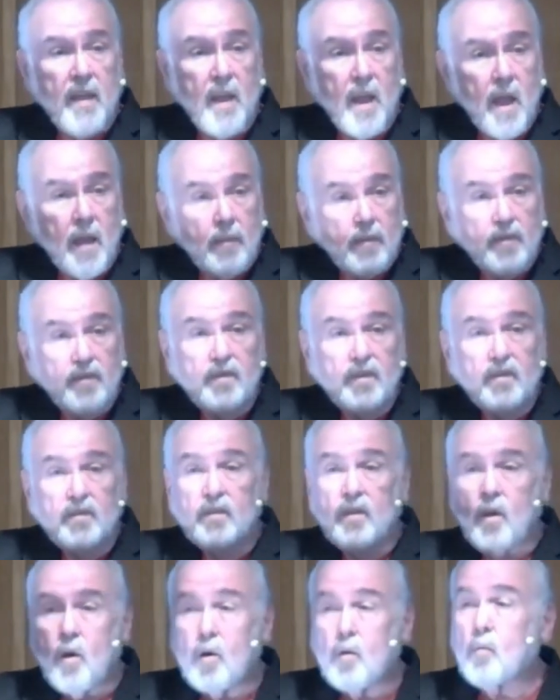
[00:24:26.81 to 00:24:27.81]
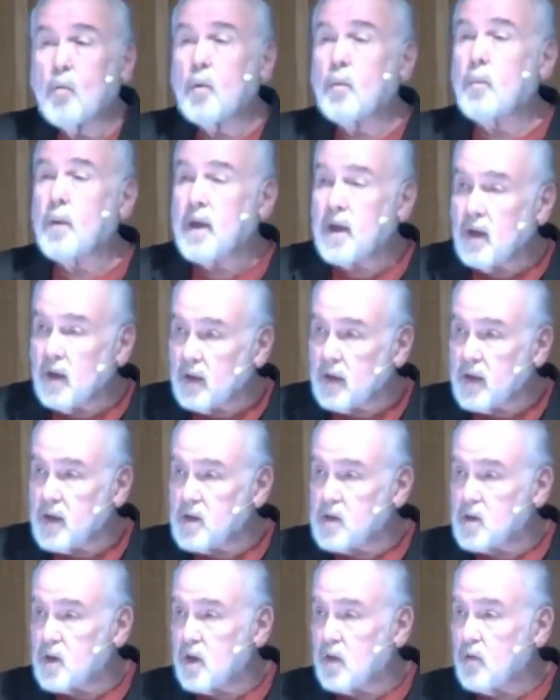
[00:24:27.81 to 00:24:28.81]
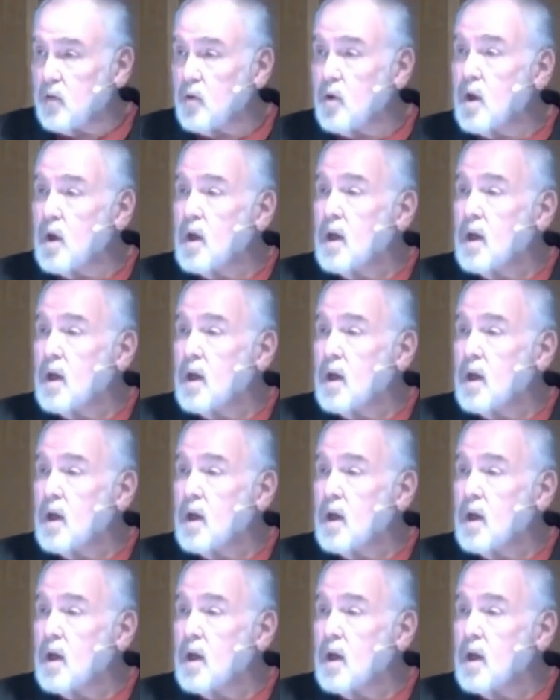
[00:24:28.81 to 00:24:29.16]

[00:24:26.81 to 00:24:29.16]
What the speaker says: opposites are repelling each other.